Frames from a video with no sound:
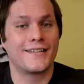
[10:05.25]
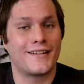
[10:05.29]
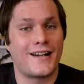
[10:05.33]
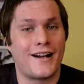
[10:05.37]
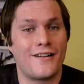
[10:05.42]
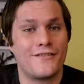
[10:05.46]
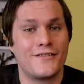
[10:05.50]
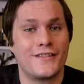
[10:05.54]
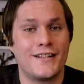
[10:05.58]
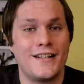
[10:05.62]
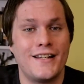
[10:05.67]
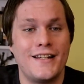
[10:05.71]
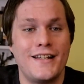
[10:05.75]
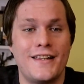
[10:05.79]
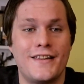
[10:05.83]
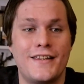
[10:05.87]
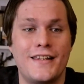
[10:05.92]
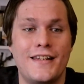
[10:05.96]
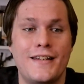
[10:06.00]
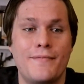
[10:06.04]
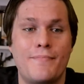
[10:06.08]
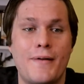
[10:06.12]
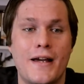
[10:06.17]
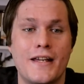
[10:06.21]
Currently,
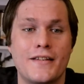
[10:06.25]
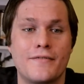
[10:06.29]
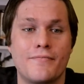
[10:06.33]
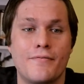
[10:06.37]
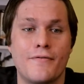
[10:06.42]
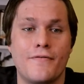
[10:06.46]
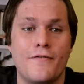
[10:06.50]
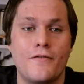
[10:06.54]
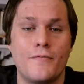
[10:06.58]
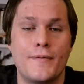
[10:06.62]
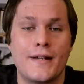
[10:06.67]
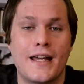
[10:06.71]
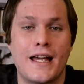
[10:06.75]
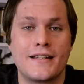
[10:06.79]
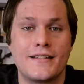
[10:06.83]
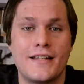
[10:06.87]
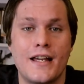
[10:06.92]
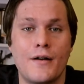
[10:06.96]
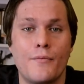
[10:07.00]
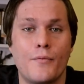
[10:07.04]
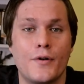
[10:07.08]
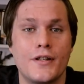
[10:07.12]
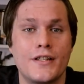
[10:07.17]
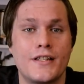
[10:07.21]
the best performing
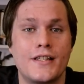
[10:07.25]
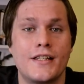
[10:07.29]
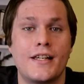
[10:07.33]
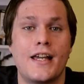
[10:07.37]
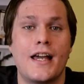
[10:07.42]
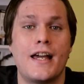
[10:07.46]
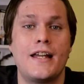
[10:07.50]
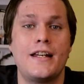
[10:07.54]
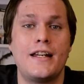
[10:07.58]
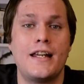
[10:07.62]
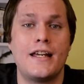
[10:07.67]
asset, once again,